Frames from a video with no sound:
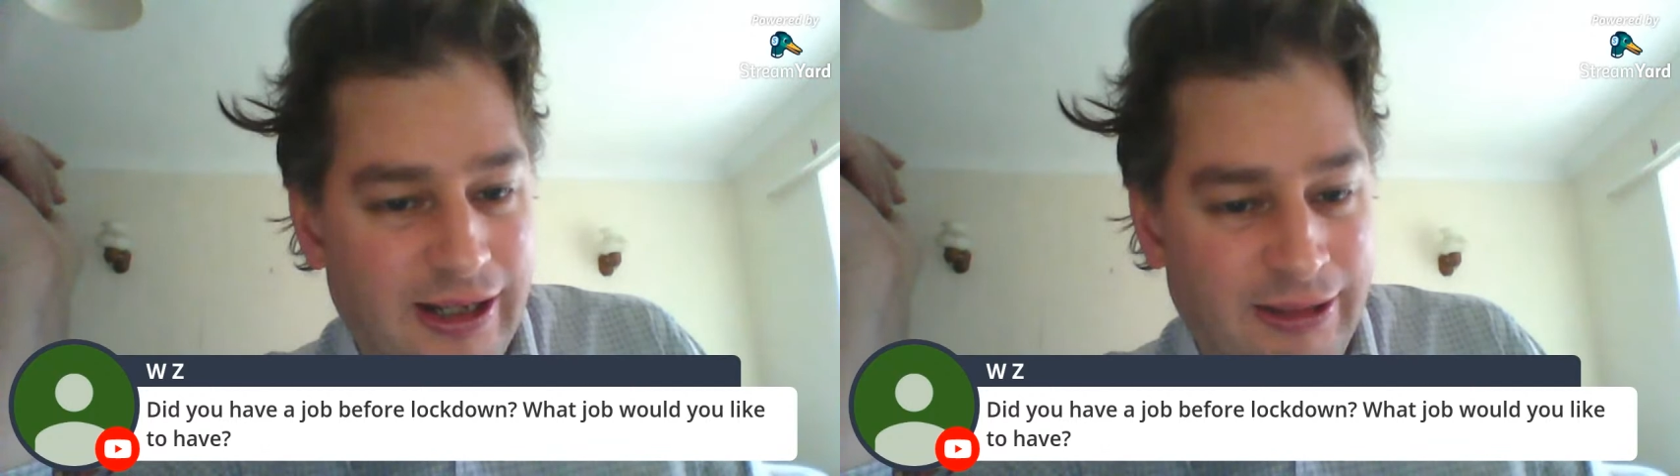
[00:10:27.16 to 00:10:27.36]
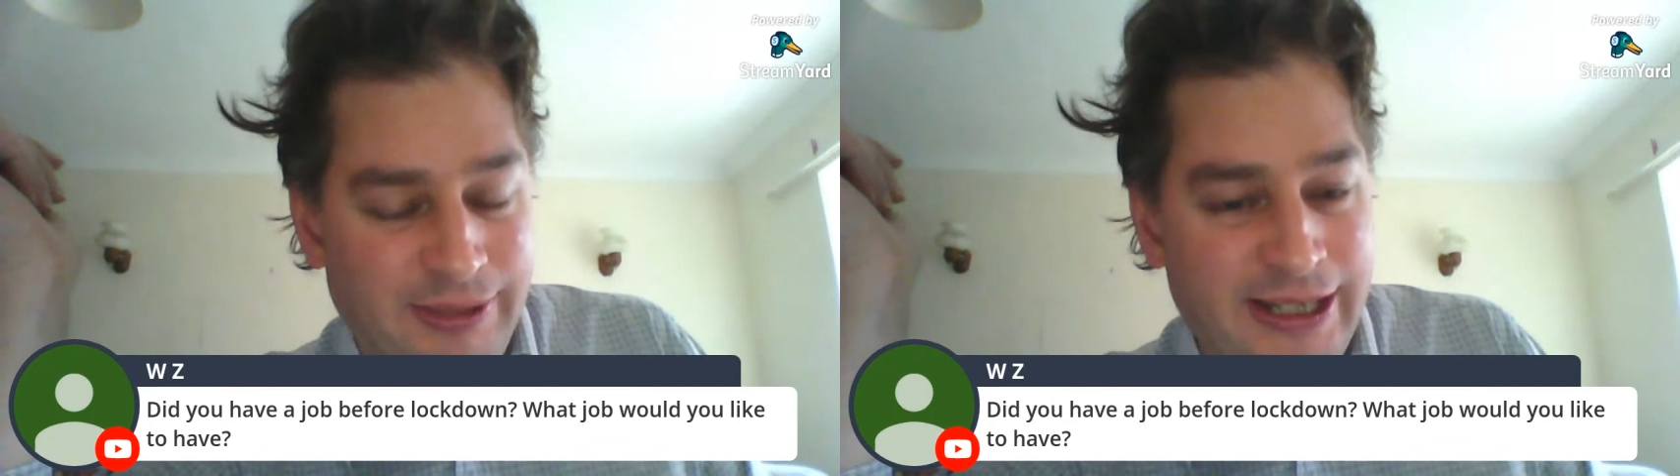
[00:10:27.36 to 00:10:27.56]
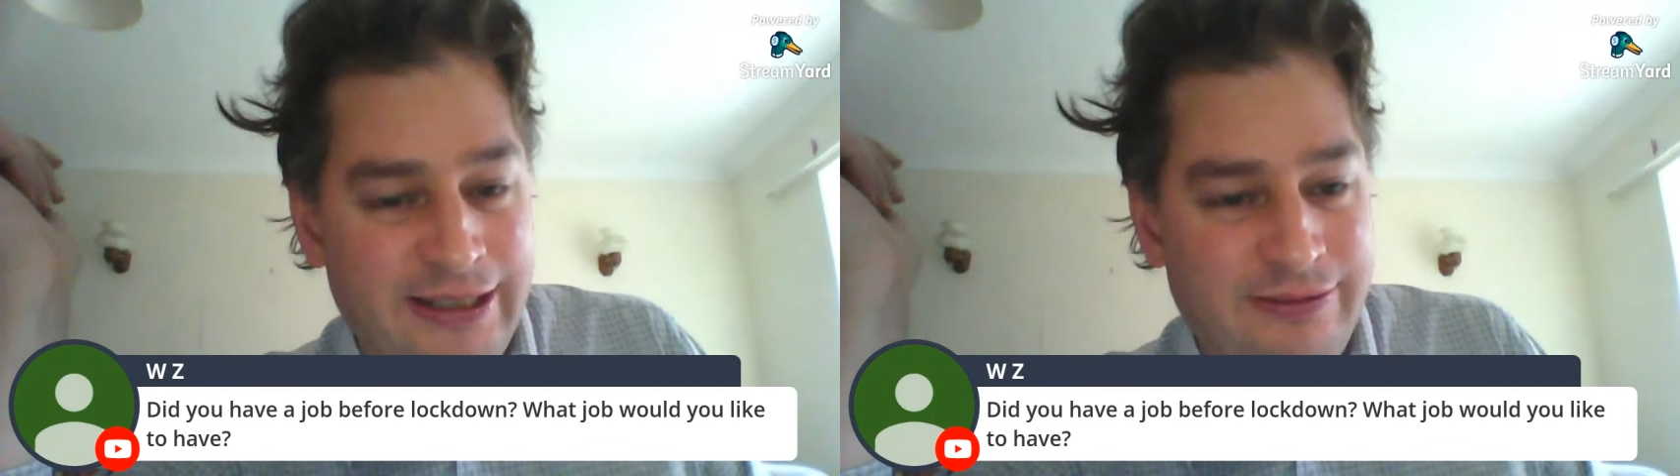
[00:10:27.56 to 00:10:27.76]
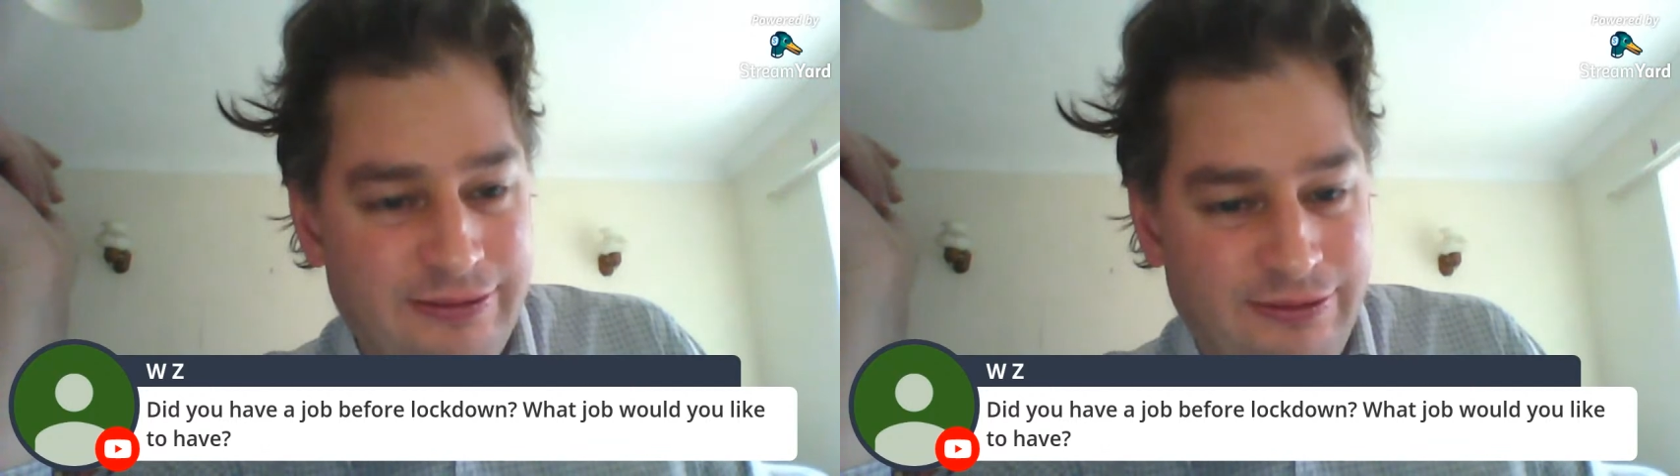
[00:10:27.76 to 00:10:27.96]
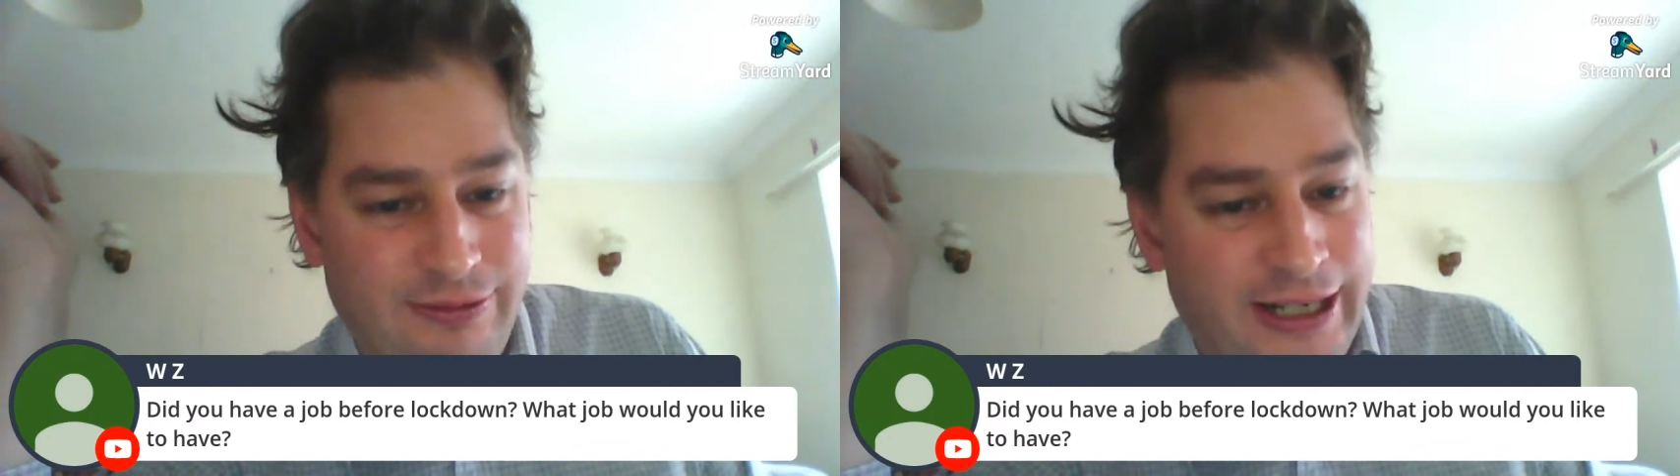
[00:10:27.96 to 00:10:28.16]
I made
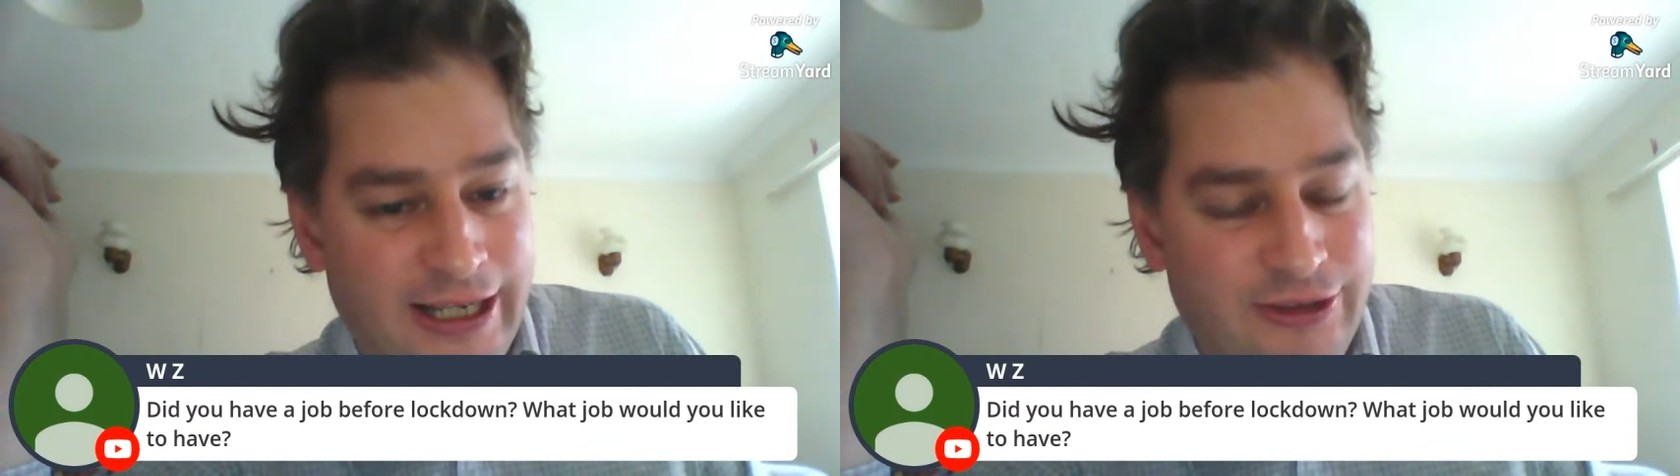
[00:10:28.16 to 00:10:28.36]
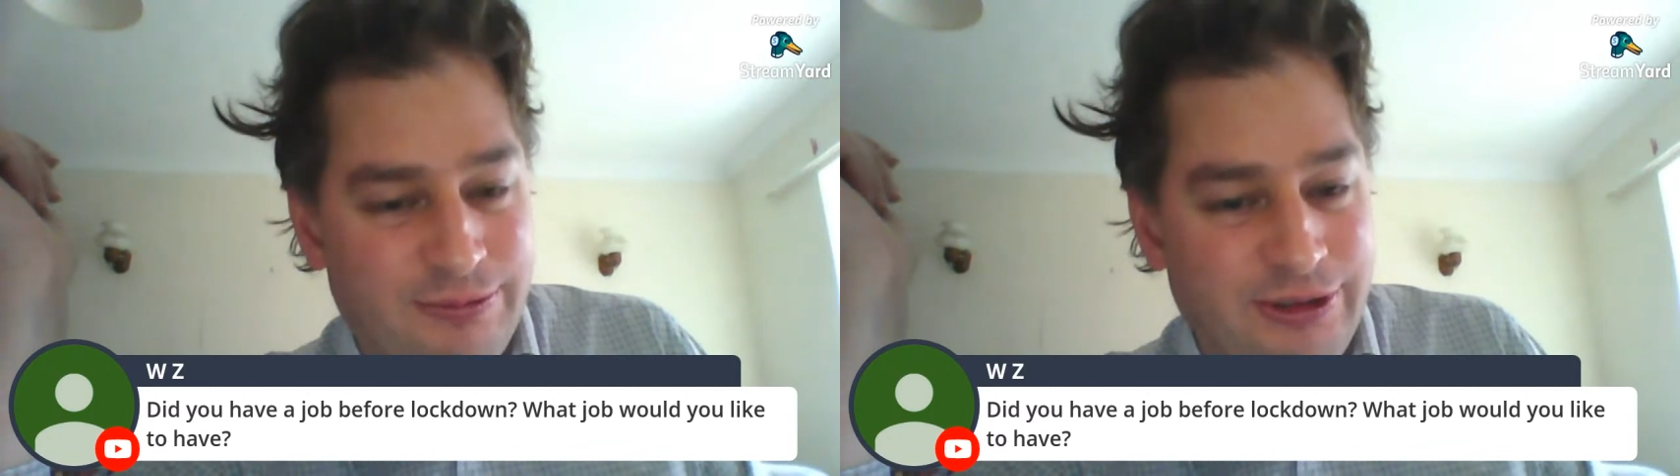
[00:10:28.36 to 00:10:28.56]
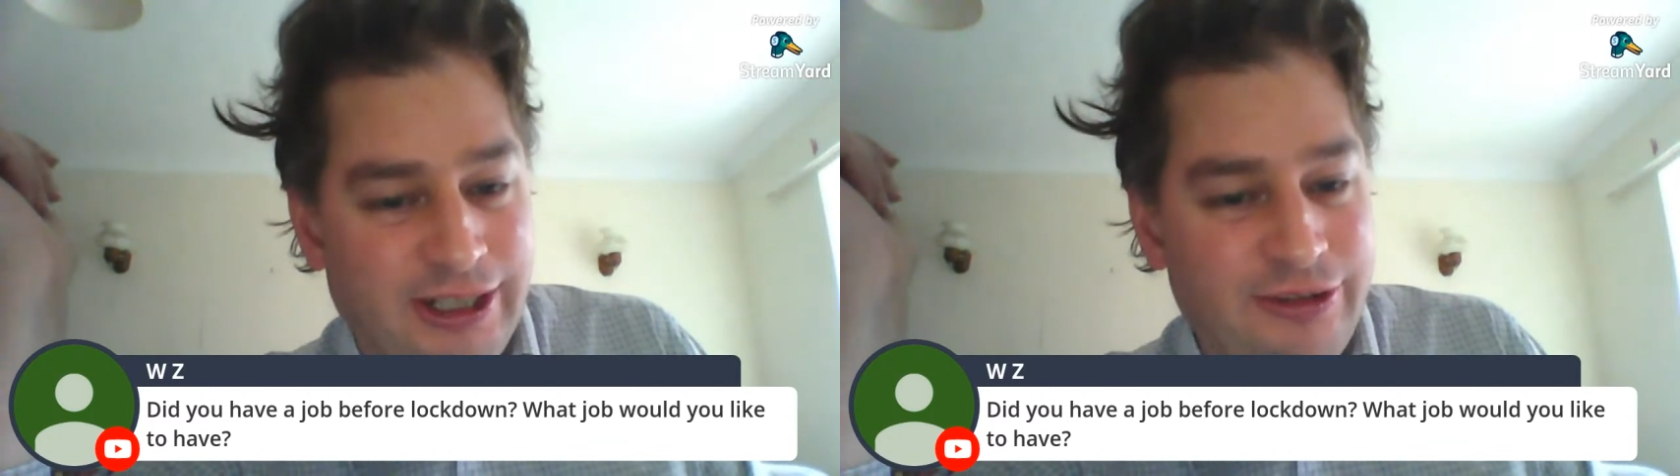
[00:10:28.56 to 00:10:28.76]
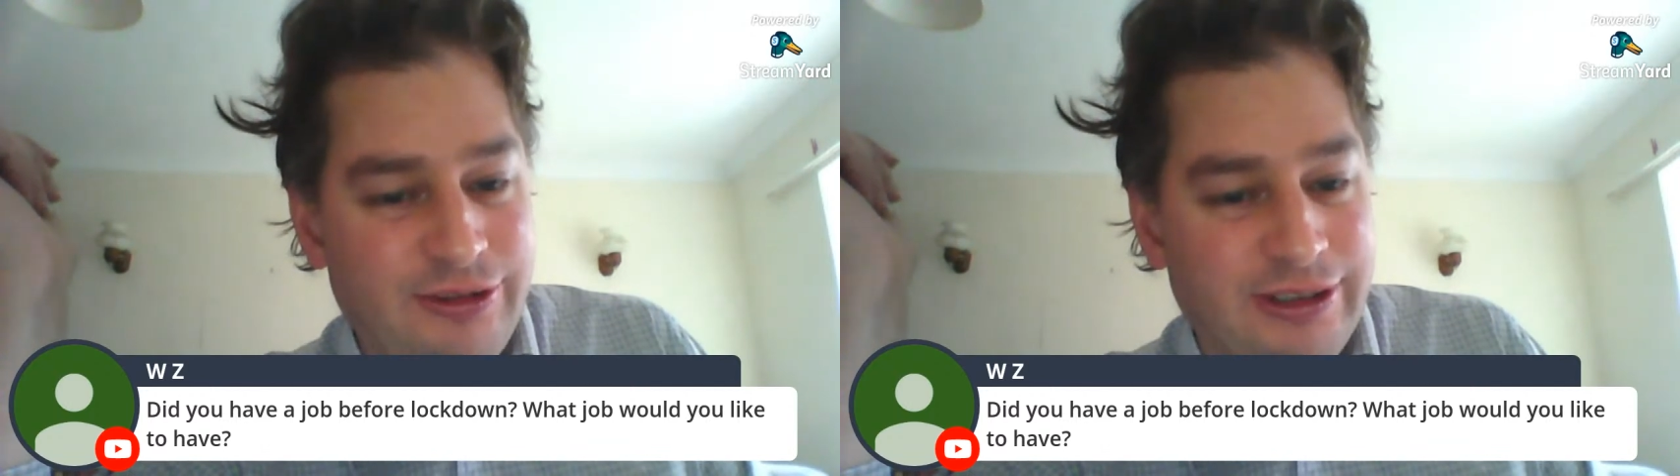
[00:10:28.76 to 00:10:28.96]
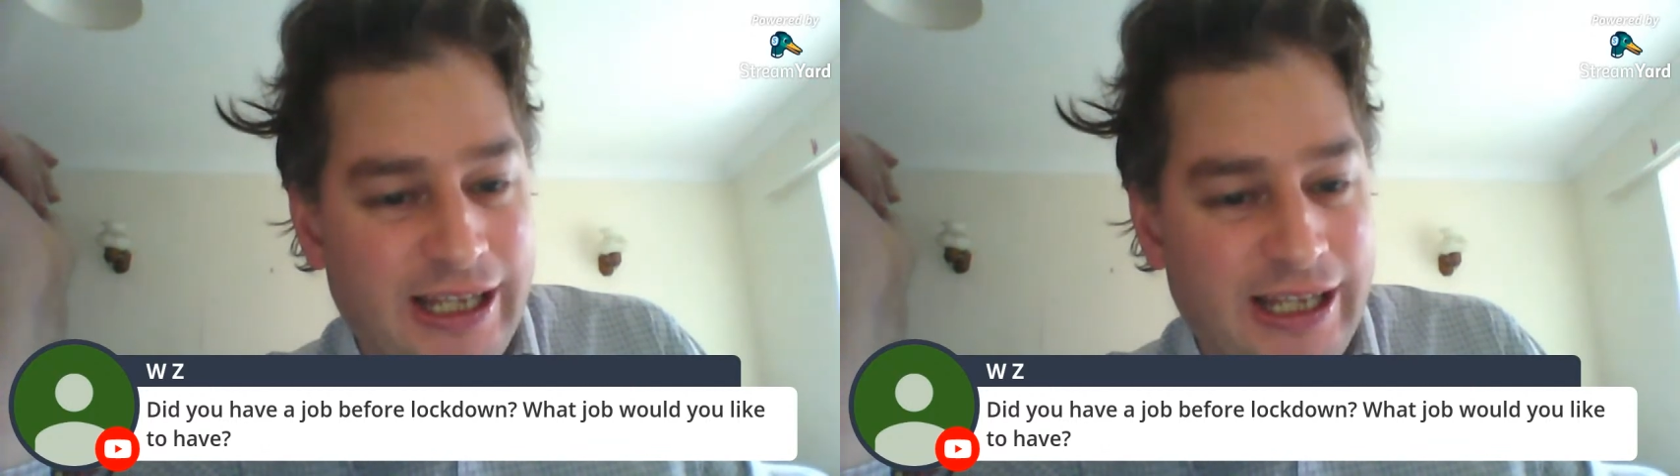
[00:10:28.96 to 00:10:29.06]
threats which I should